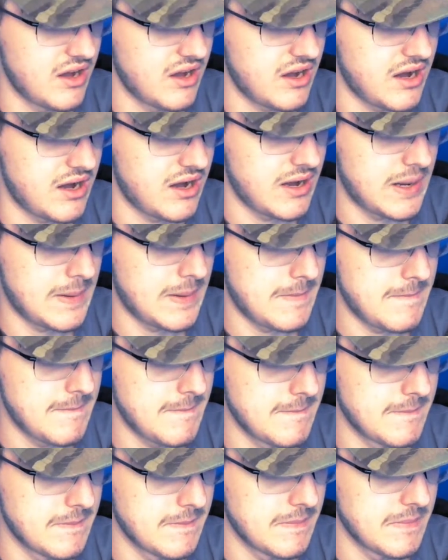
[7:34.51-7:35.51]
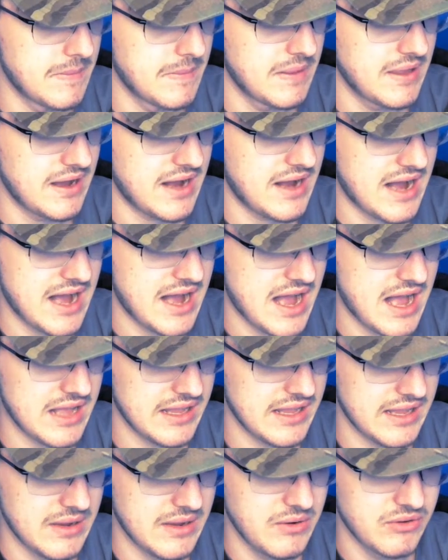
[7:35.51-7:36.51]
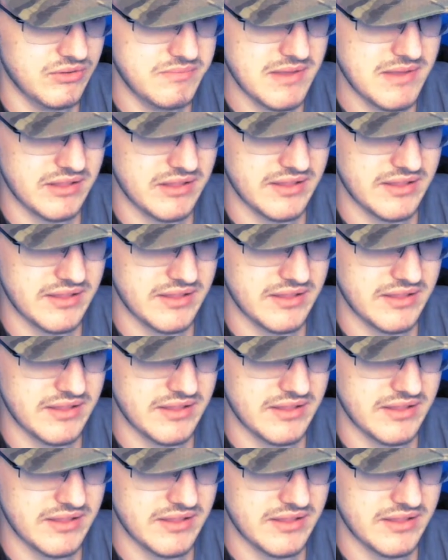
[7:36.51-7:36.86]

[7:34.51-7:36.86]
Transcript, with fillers: Um, it was a bit